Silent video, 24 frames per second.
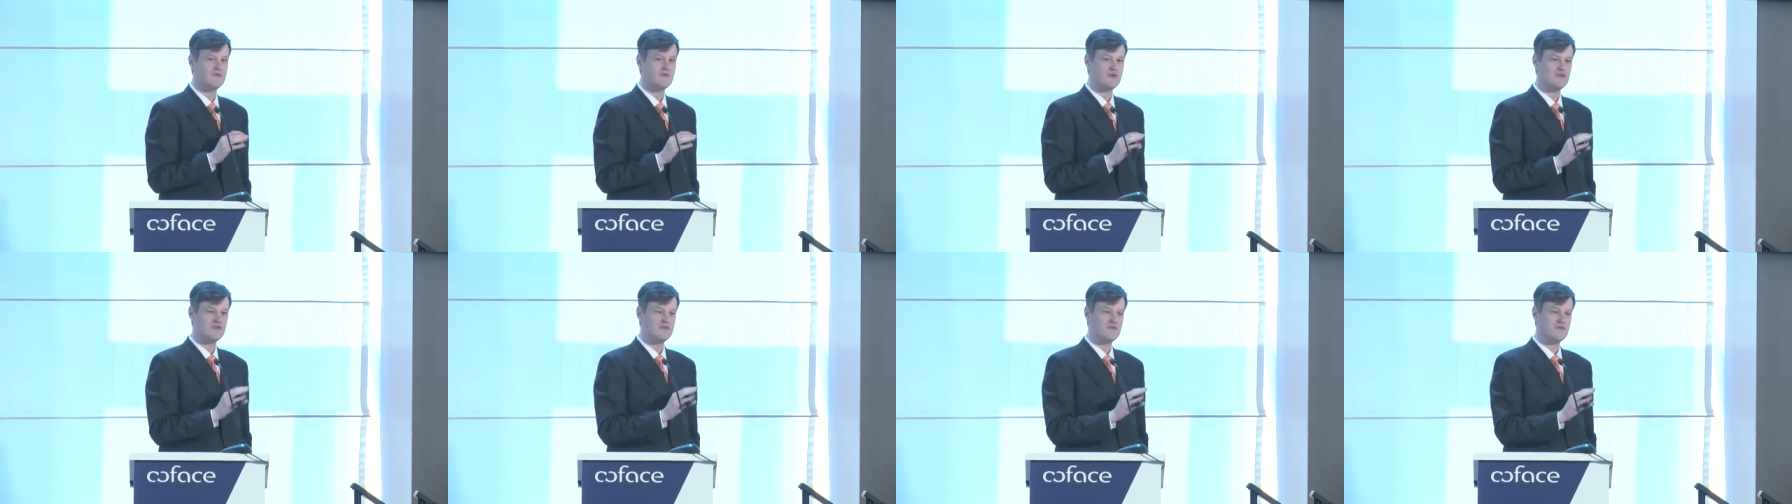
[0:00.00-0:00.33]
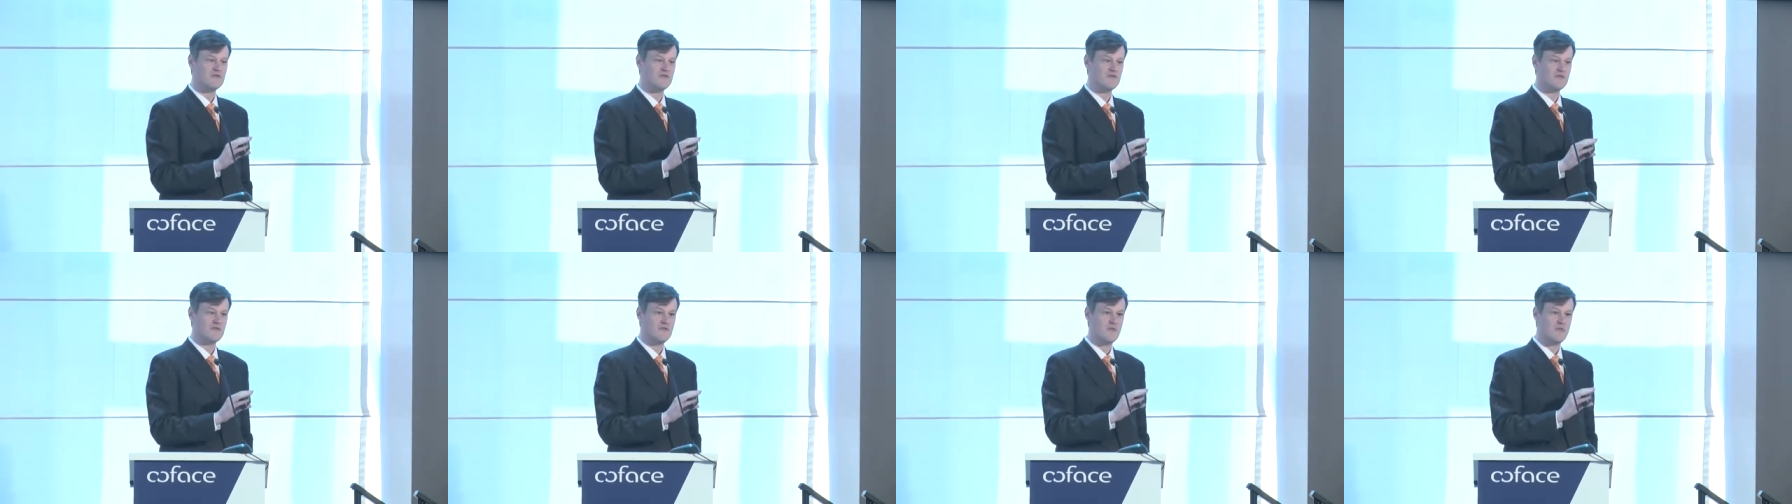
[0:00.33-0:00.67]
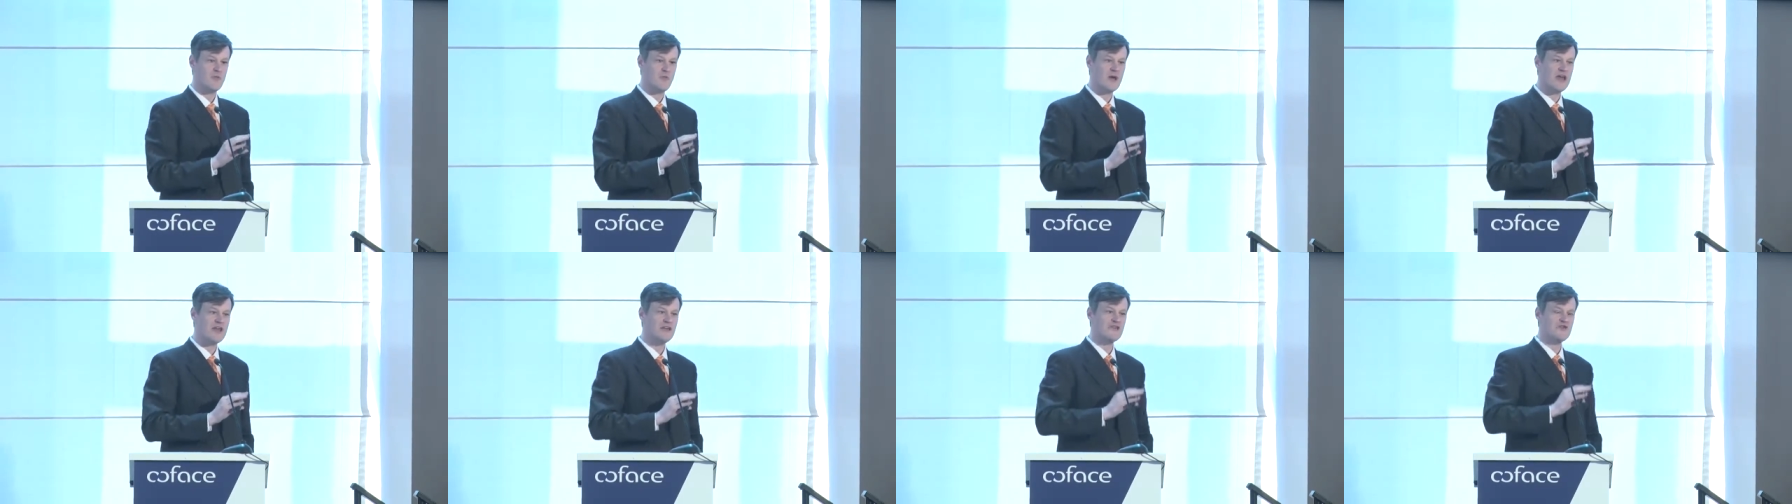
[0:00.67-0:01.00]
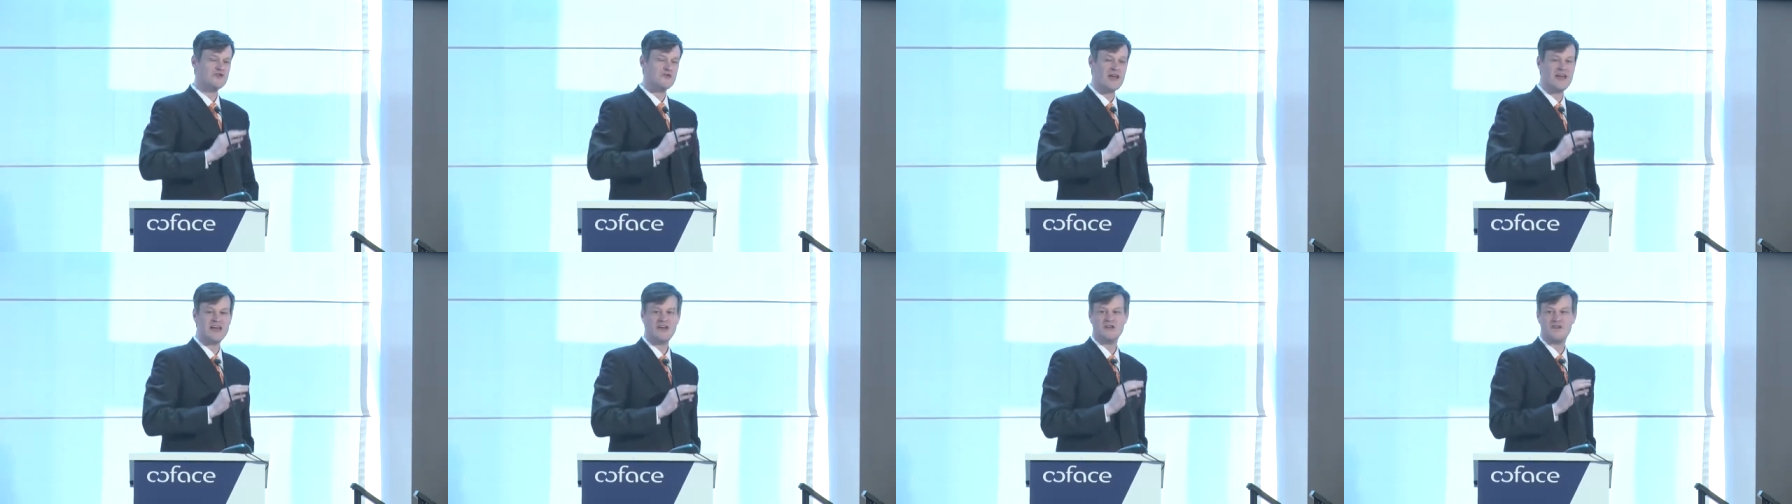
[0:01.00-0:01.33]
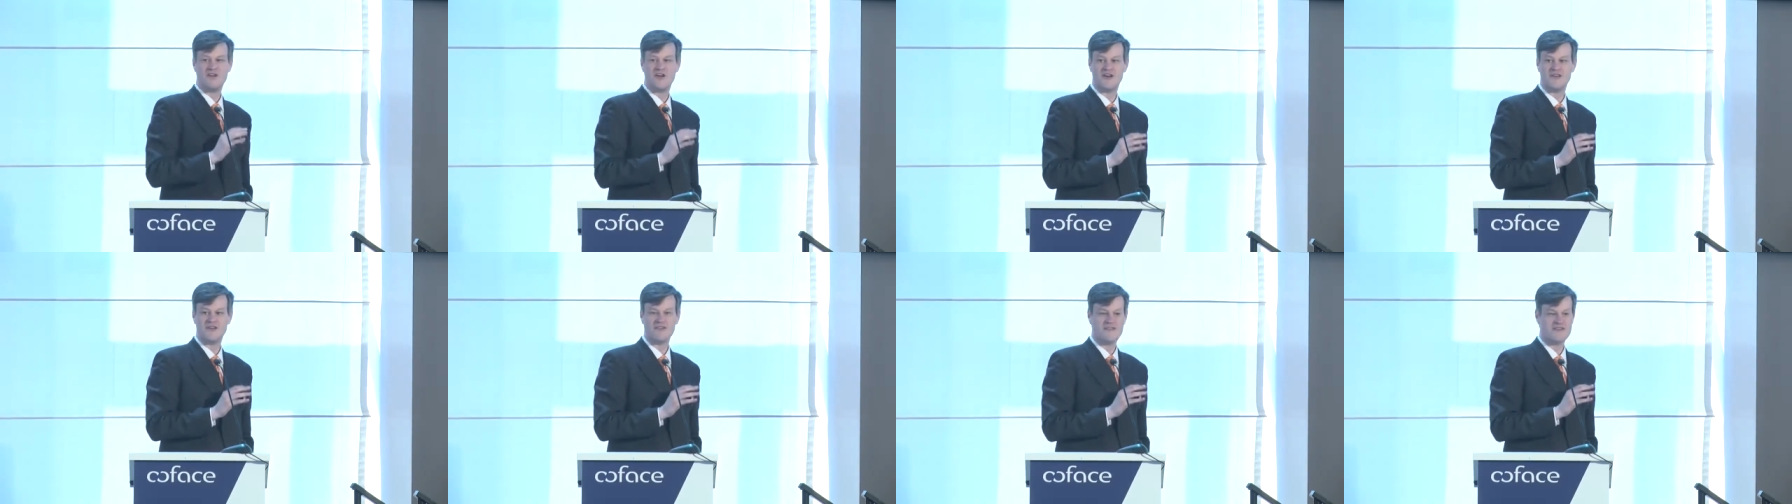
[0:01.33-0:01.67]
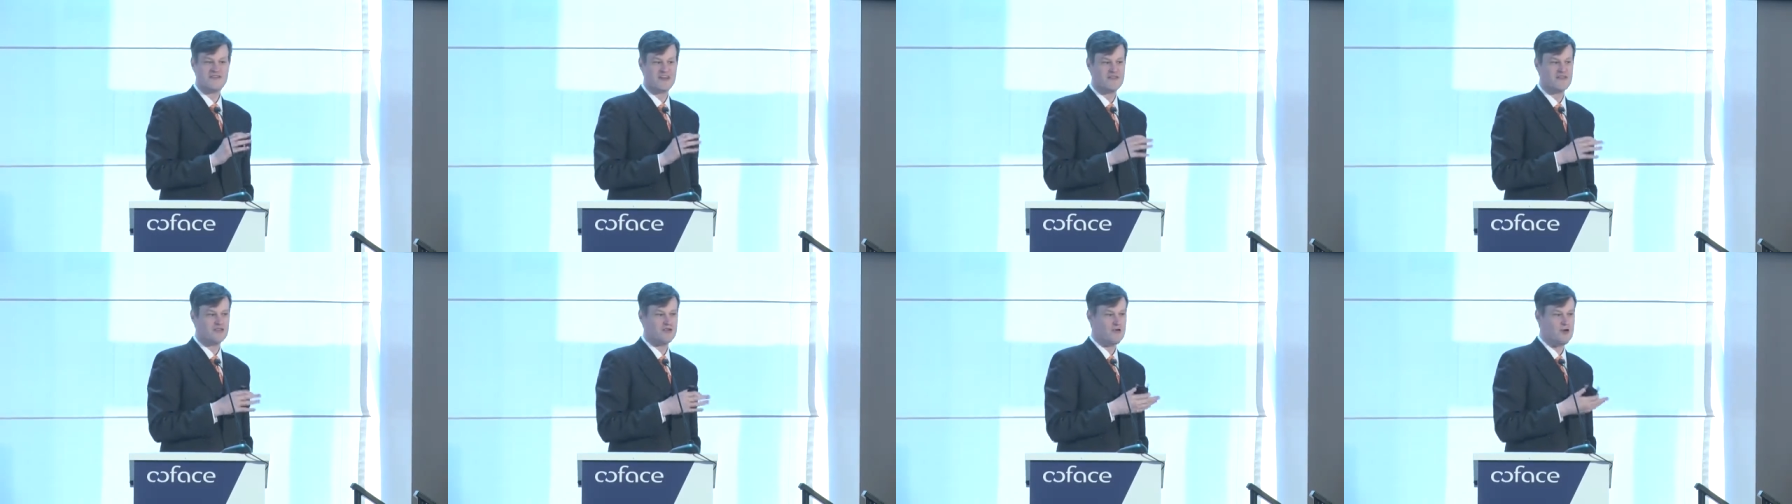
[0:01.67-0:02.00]
But when trying to
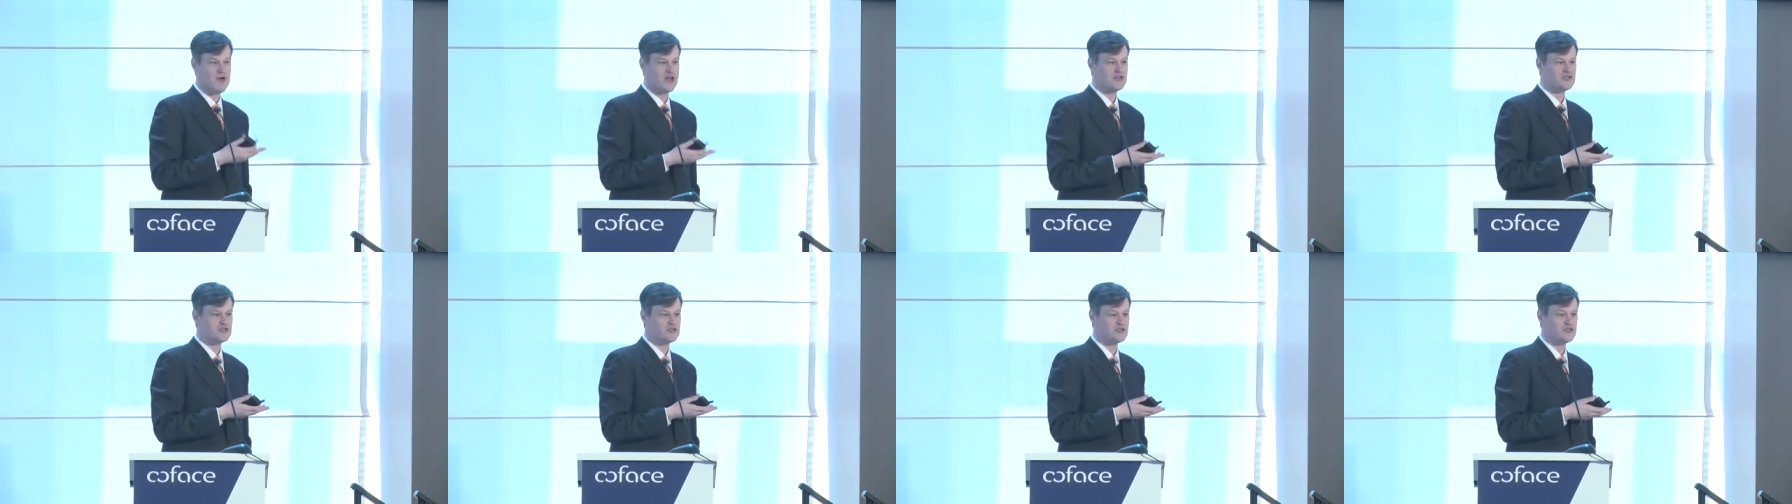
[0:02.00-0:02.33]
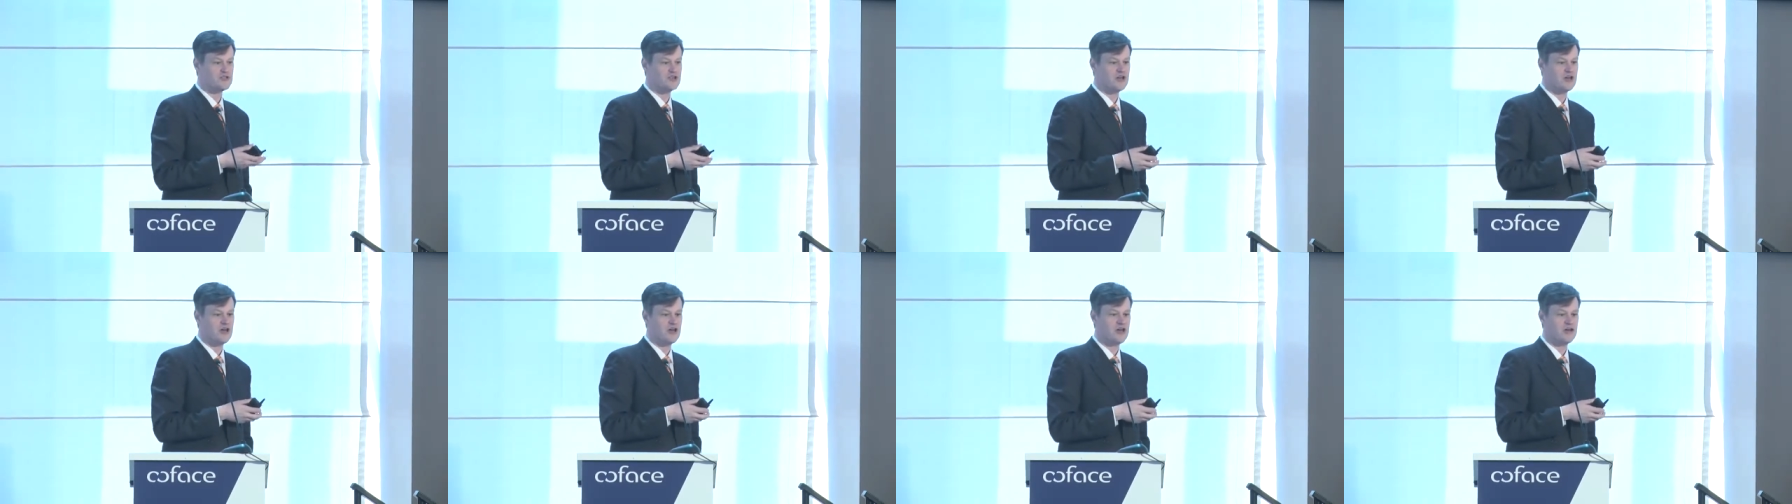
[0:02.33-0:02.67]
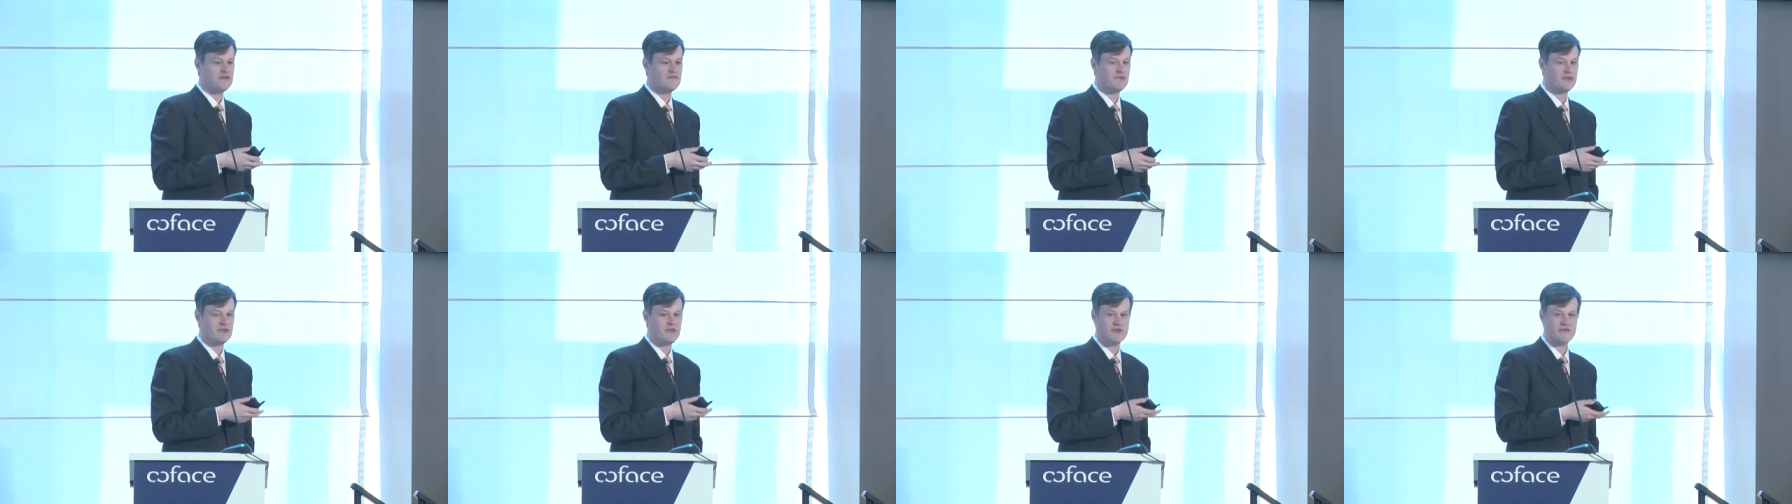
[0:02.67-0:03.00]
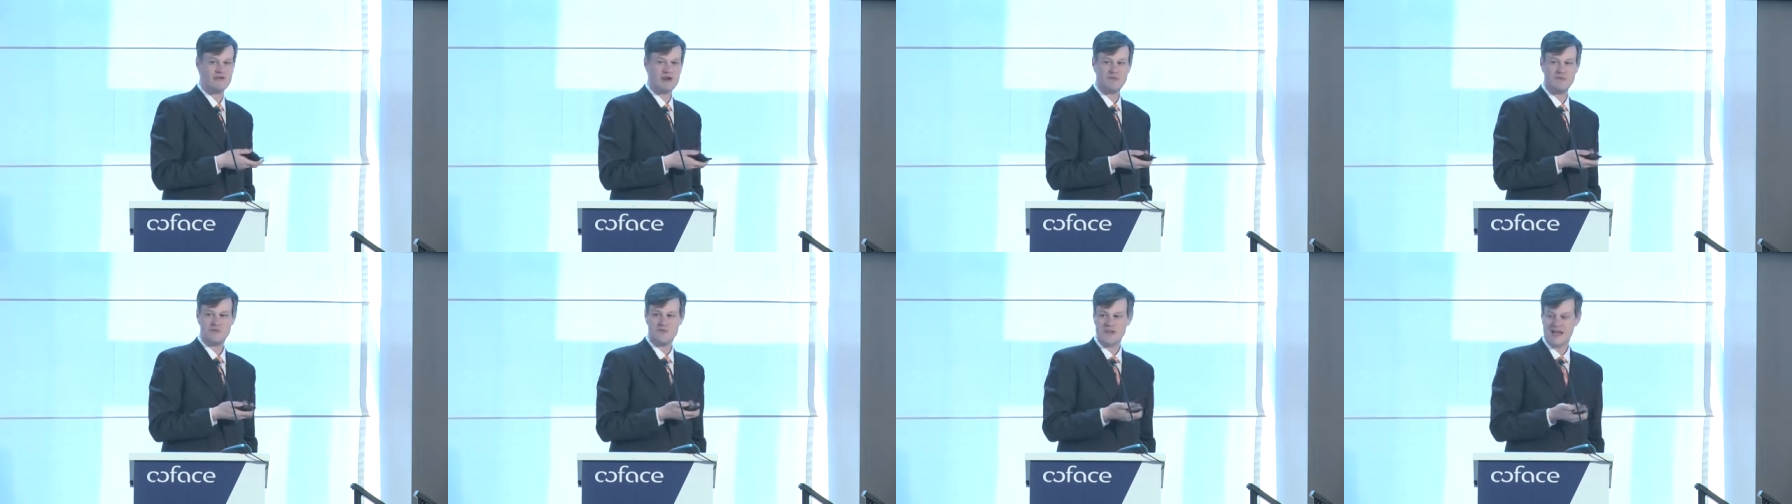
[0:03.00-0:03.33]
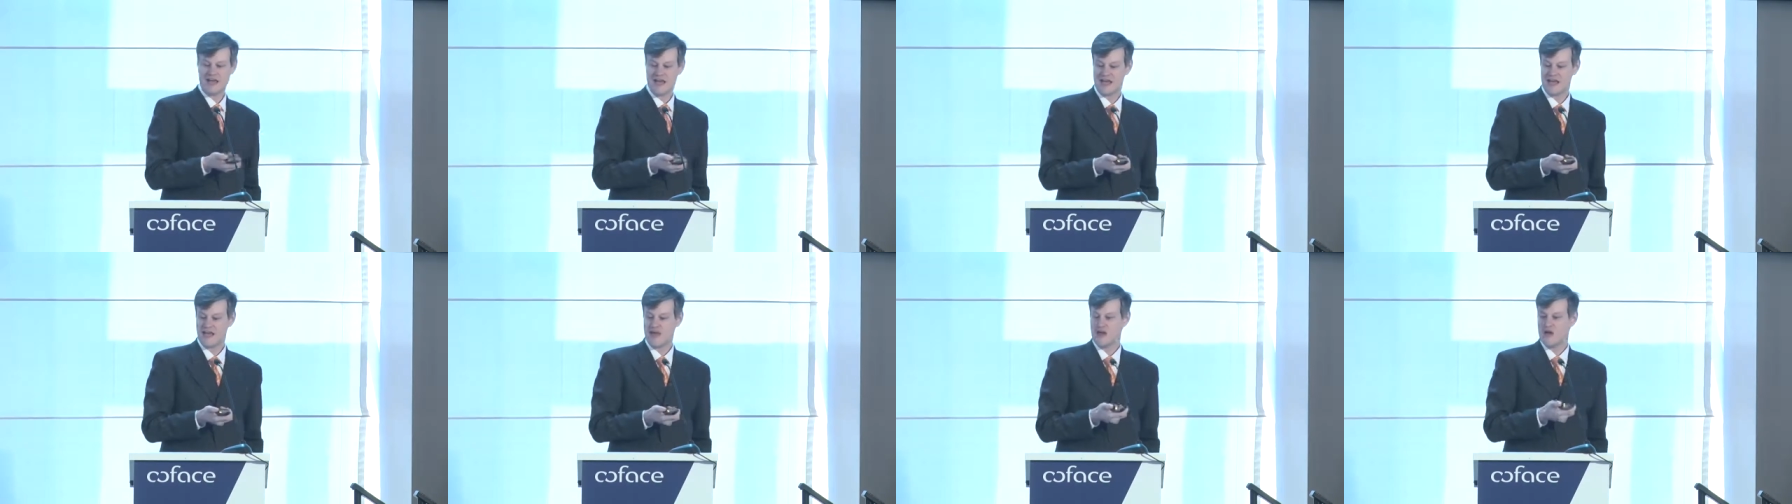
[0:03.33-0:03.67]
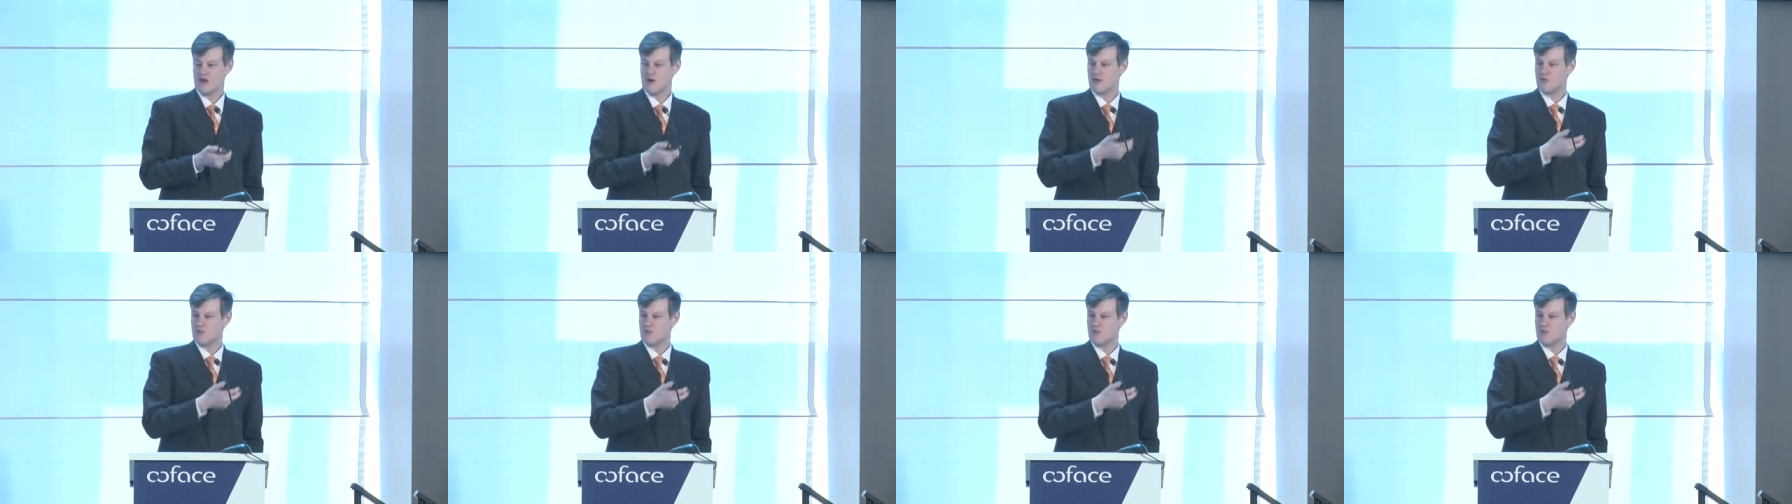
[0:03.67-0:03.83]
understand the question of Europe today,